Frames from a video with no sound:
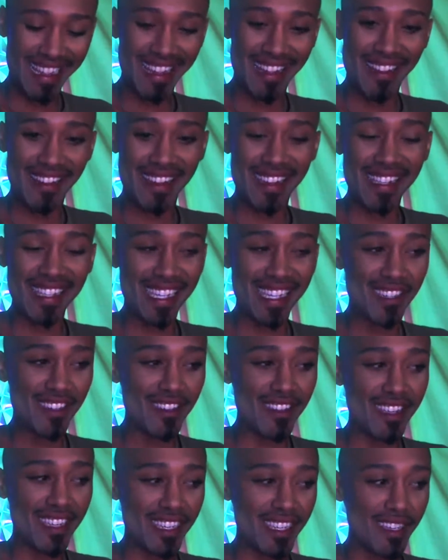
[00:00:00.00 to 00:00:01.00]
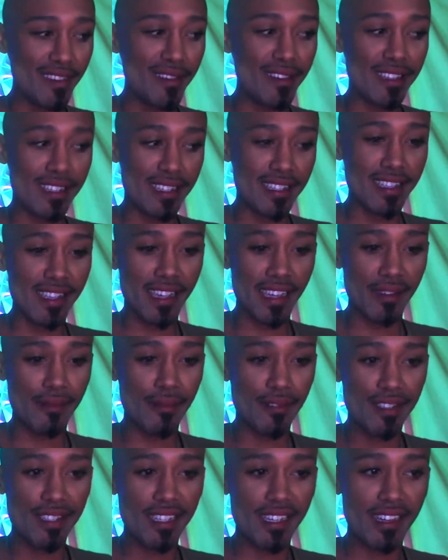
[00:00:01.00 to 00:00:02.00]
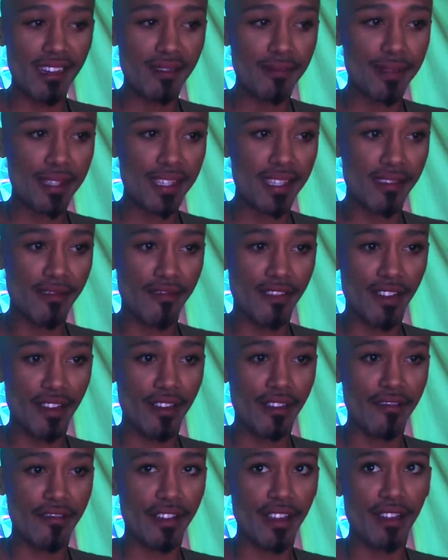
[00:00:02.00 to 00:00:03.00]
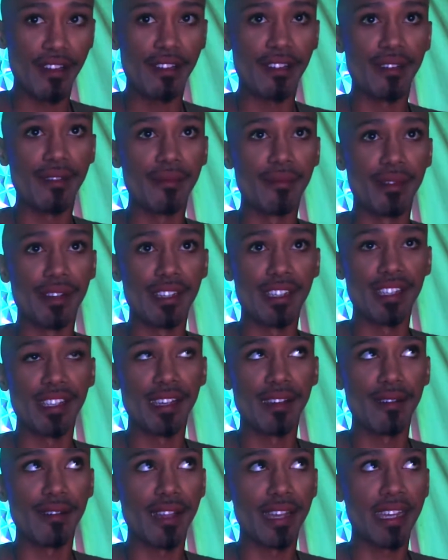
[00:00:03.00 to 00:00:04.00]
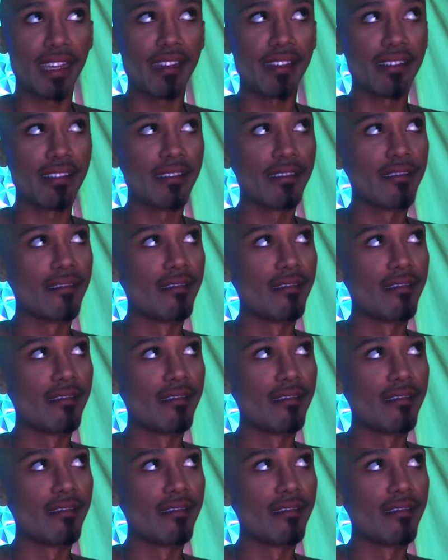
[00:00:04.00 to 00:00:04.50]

It's interesting too because like Prince of Cups is a very, very much so like a